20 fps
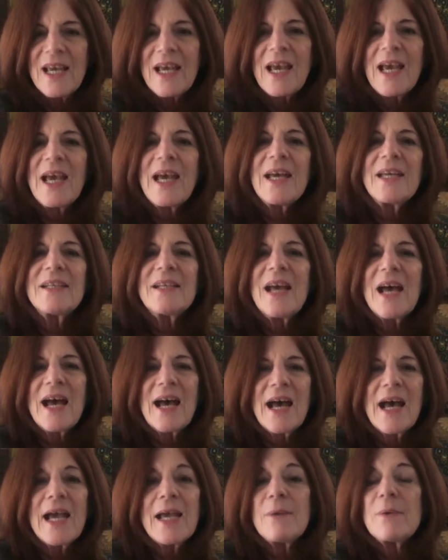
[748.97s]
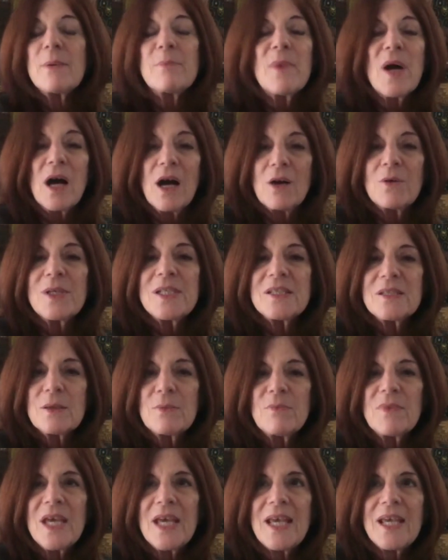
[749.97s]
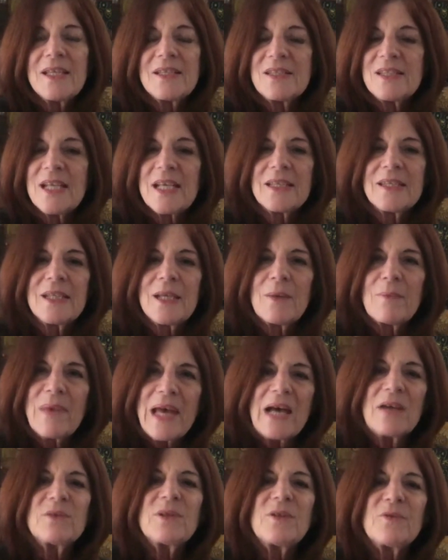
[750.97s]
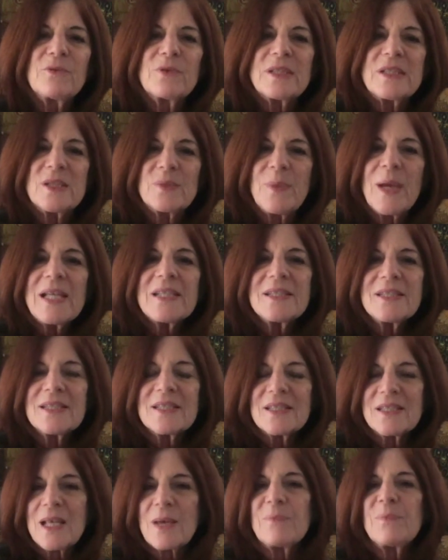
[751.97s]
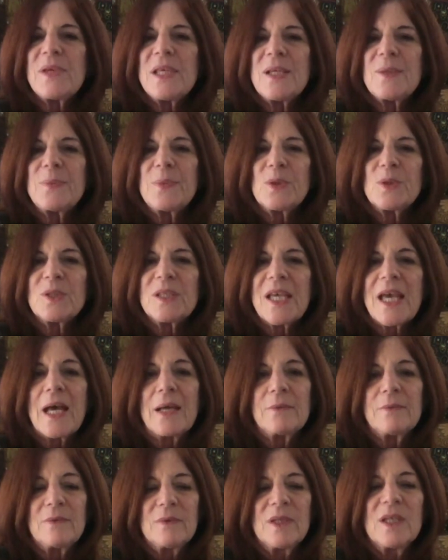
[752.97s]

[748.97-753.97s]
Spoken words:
And I am always amazed at the amount of responses that people get